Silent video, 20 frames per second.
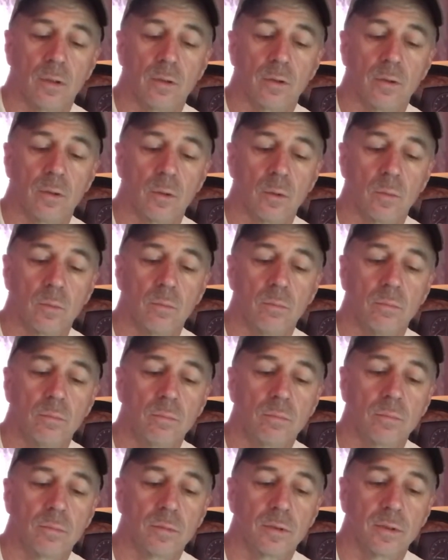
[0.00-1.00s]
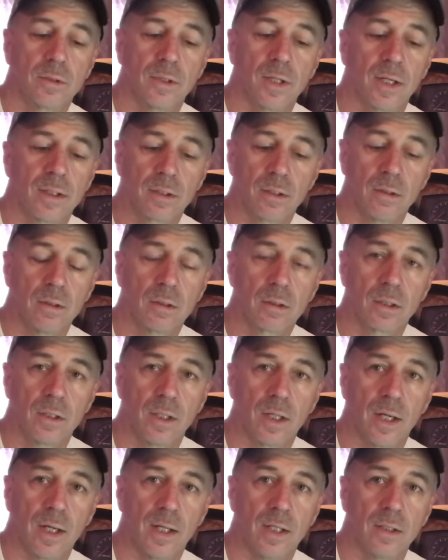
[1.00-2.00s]
So got to looking
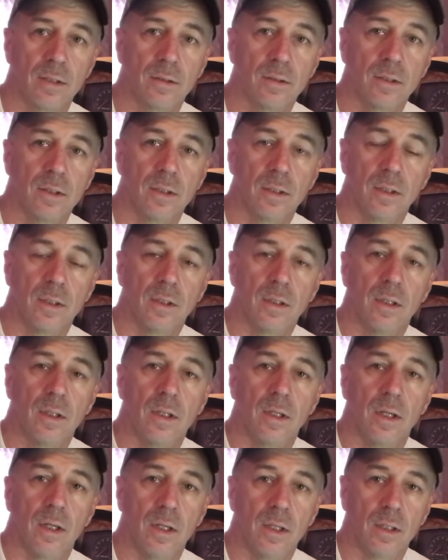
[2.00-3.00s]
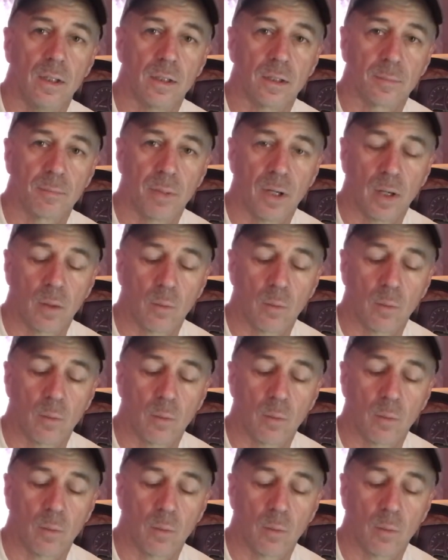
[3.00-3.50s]
at it, and the spot